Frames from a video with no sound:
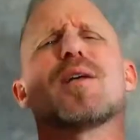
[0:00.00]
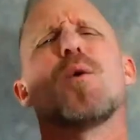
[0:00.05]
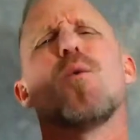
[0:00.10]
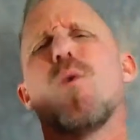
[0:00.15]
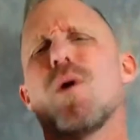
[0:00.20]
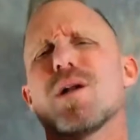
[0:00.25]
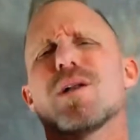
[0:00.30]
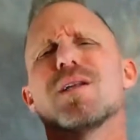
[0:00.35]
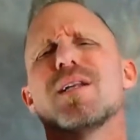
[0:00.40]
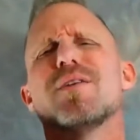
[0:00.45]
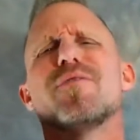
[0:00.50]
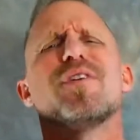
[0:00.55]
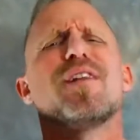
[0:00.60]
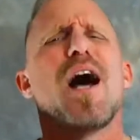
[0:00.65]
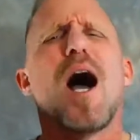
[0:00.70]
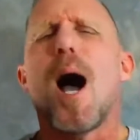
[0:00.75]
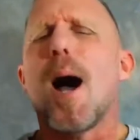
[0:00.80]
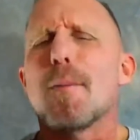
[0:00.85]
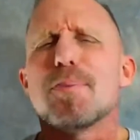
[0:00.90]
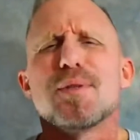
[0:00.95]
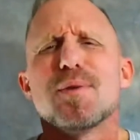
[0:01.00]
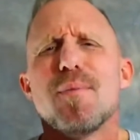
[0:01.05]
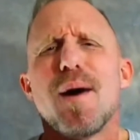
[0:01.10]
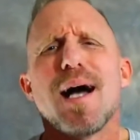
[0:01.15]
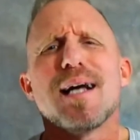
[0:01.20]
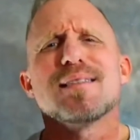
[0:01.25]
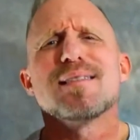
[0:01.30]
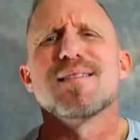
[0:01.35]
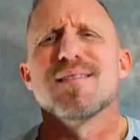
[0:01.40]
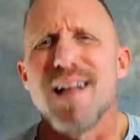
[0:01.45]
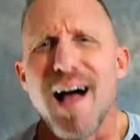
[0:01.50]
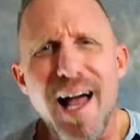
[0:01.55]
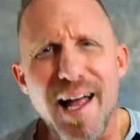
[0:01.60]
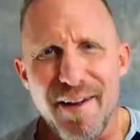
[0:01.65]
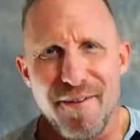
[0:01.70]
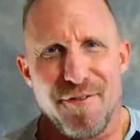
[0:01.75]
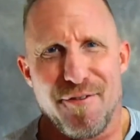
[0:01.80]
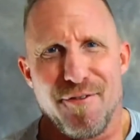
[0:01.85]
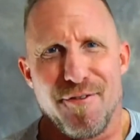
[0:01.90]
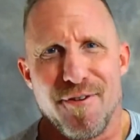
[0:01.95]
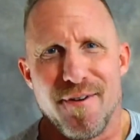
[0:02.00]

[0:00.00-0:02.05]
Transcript: I want to live an optimized life.